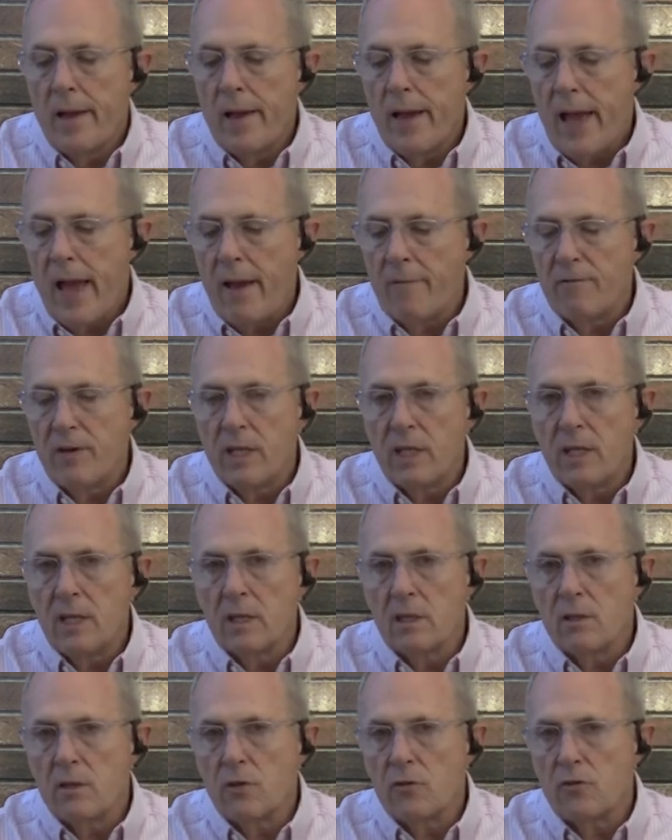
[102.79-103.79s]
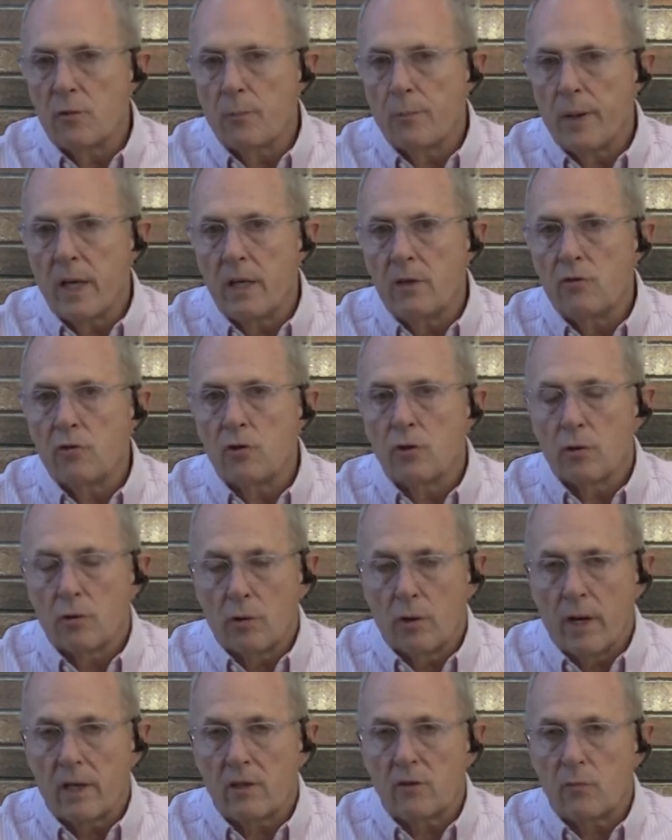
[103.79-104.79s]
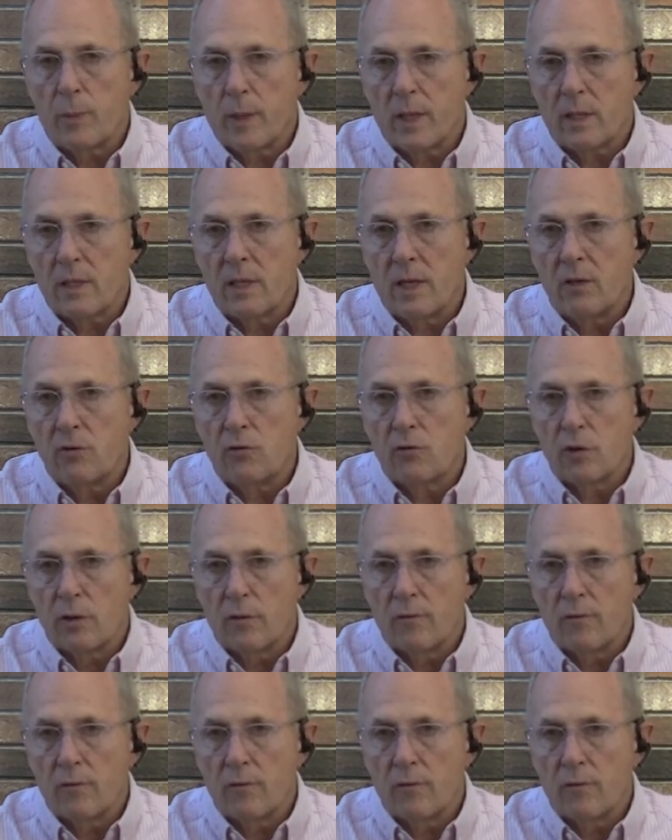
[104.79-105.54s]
have any anticipation or expectation